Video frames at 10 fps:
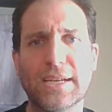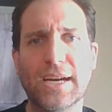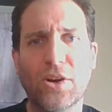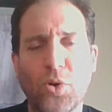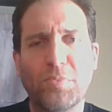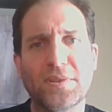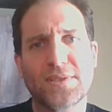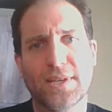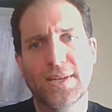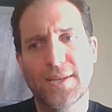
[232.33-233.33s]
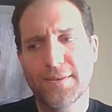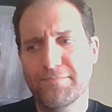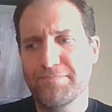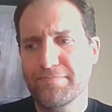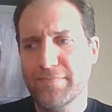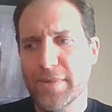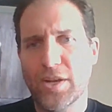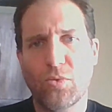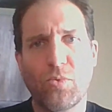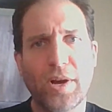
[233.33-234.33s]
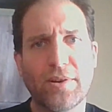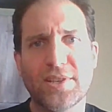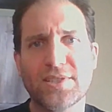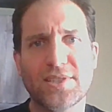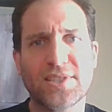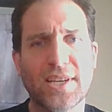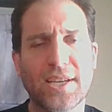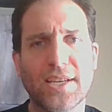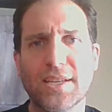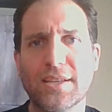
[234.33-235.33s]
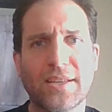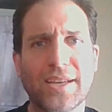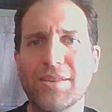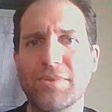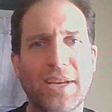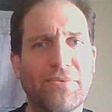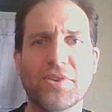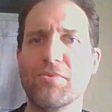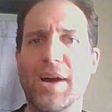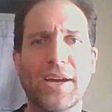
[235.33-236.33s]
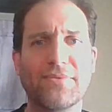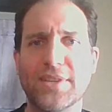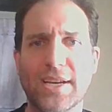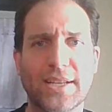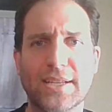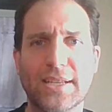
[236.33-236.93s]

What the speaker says: I hope it's an awareness to say, hey, we haven't arrived yet.